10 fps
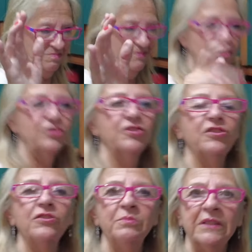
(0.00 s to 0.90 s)
He's just
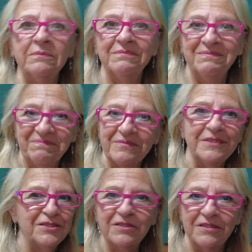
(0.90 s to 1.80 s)
told me.
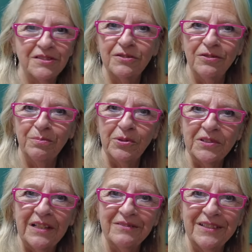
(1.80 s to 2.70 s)
He's so put
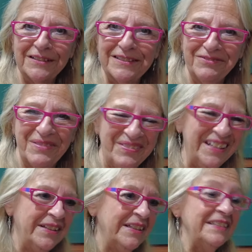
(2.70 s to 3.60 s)
out that I didn't remember.
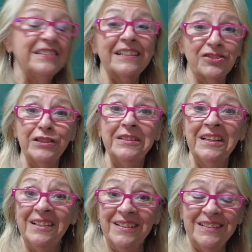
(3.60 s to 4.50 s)
It's actually
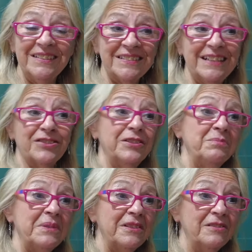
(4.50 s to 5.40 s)

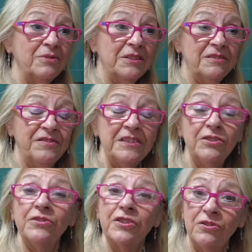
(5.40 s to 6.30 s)
the
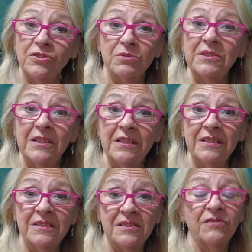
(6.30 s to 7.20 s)
video that goes with it
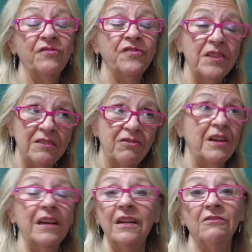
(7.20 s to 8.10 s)
is favourite
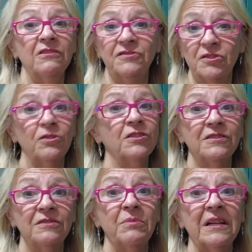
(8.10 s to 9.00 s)
area of
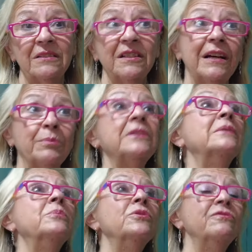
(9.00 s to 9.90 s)
Scotland of mine. I'd happily
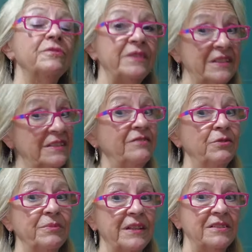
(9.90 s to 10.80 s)
move up there and live
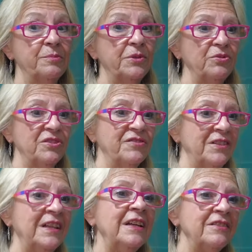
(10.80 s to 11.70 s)
up there. It's beautiful.
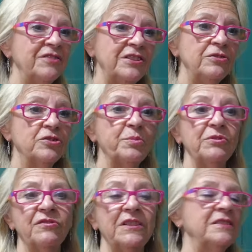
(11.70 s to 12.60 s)
Video's
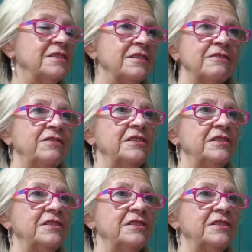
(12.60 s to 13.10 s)
beautiful and it's a lovely